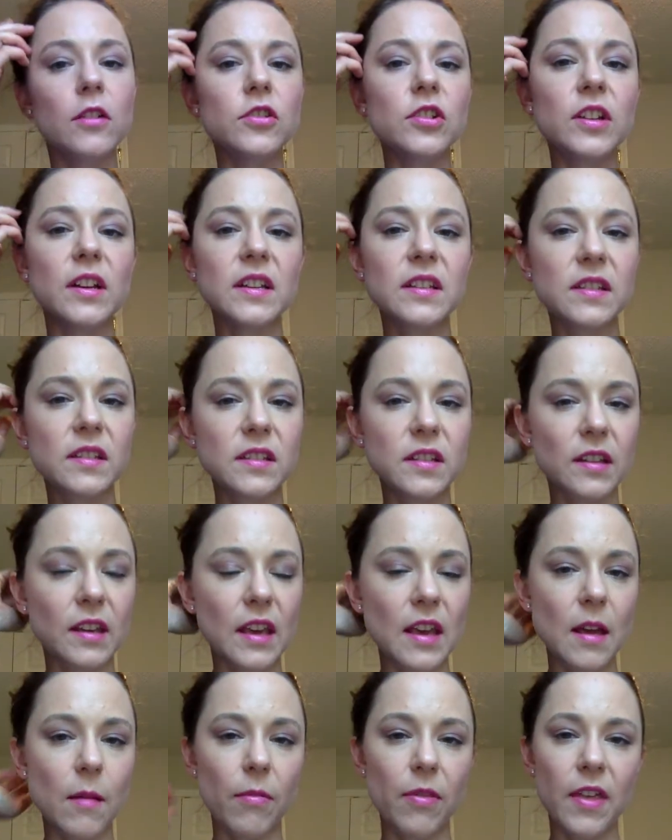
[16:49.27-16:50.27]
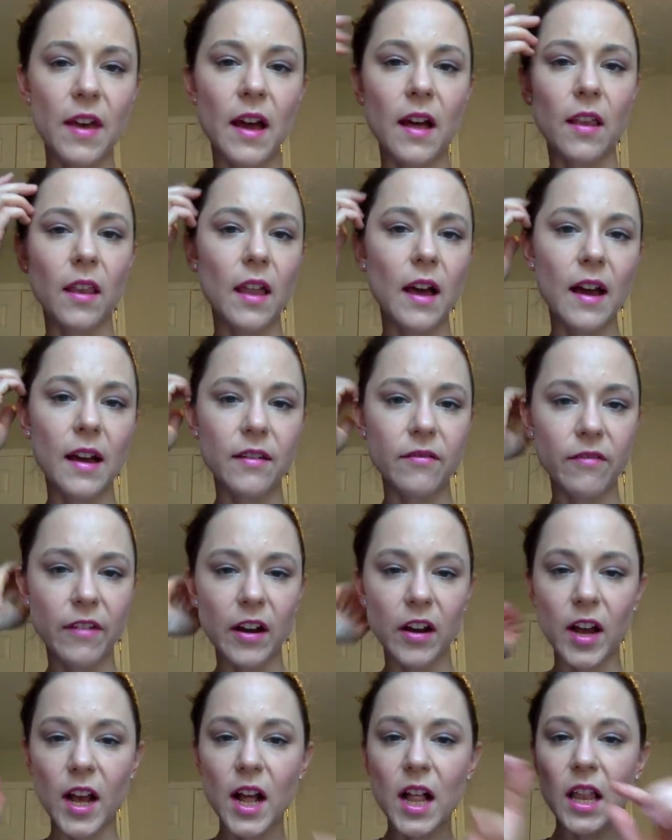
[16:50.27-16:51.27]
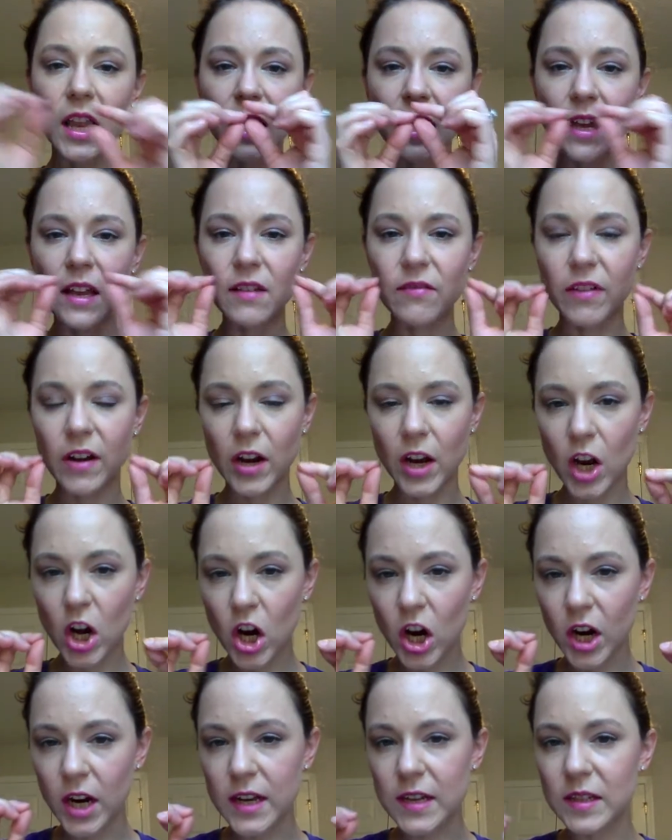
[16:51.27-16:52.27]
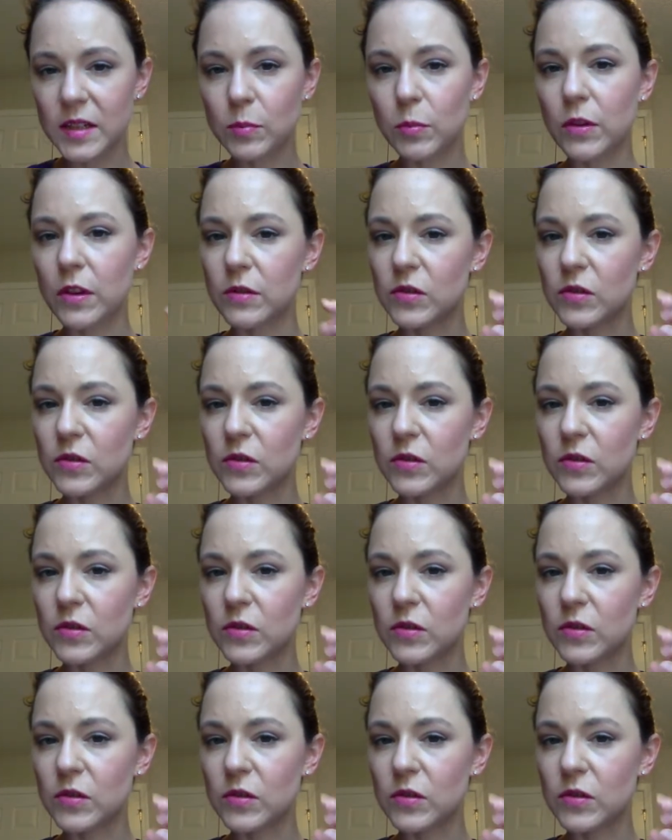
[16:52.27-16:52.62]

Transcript: just to keep that line very clean, very crisp.